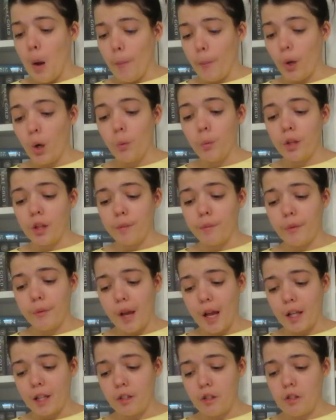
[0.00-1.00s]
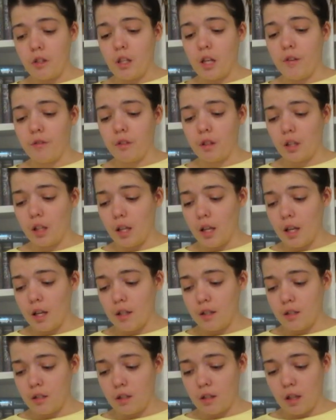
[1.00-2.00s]
Born with a miraculous gift,
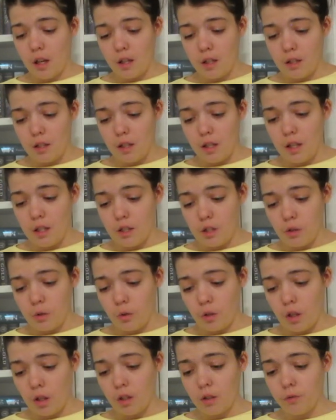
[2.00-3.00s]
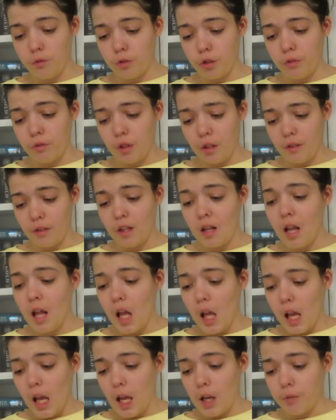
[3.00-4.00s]
Lea's destiny is to kill Lumen
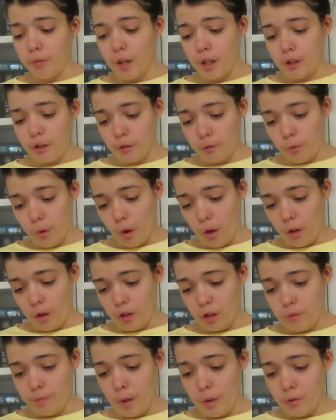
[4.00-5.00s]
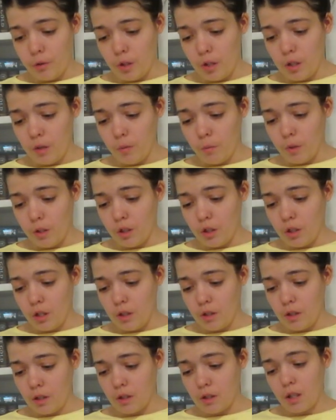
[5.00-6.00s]
and make the royals, but she, when she
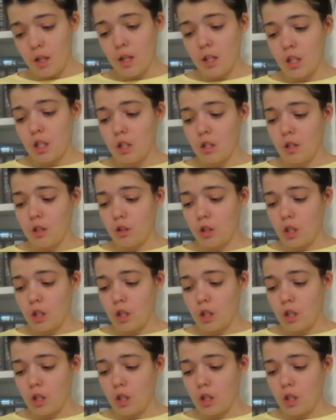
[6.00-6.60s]
succeeds,